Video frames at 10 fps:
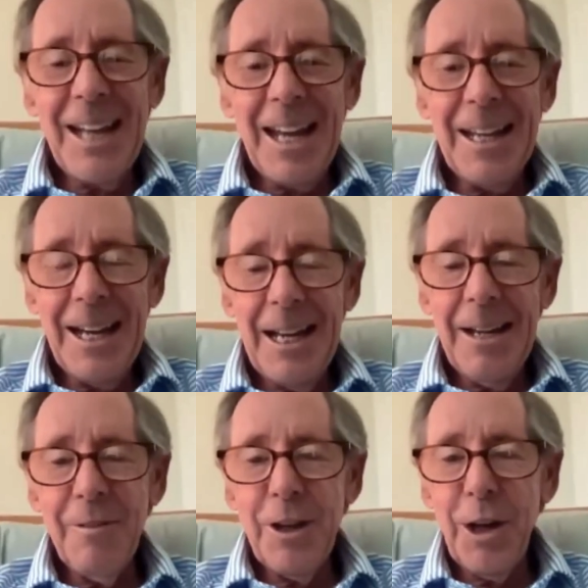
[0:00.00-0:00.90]
in
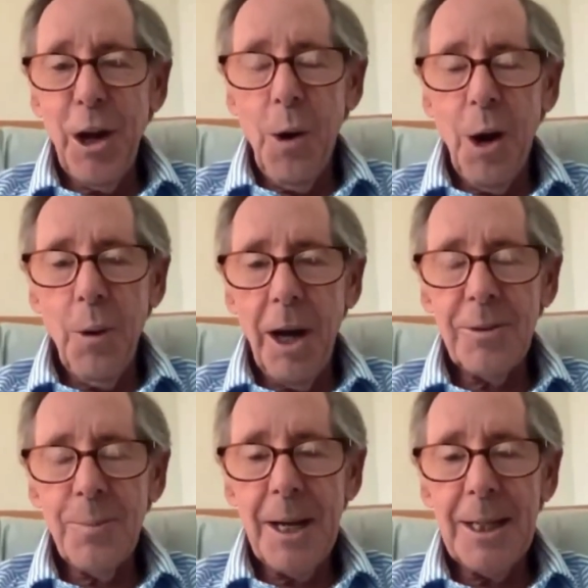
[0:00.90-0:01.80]
a video I
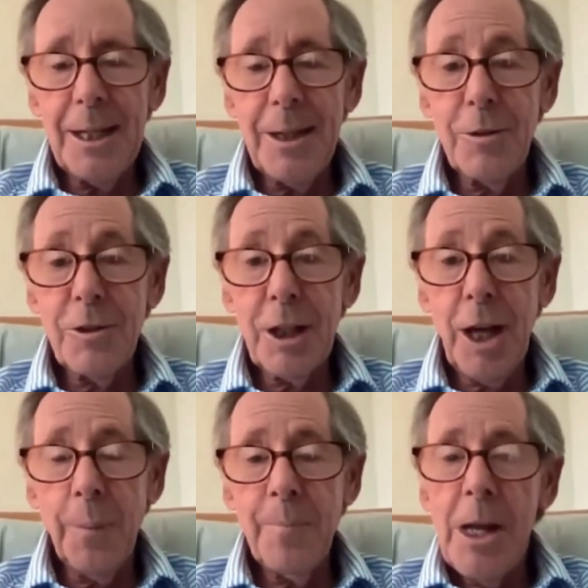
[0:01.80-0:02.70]
watched many years
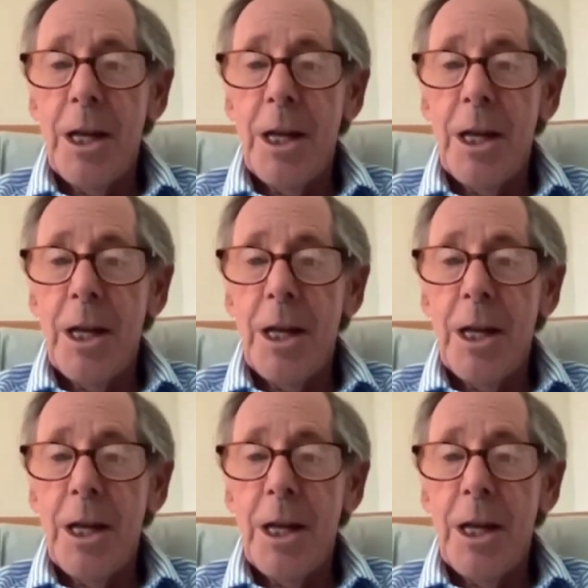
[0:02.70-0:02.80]
ago.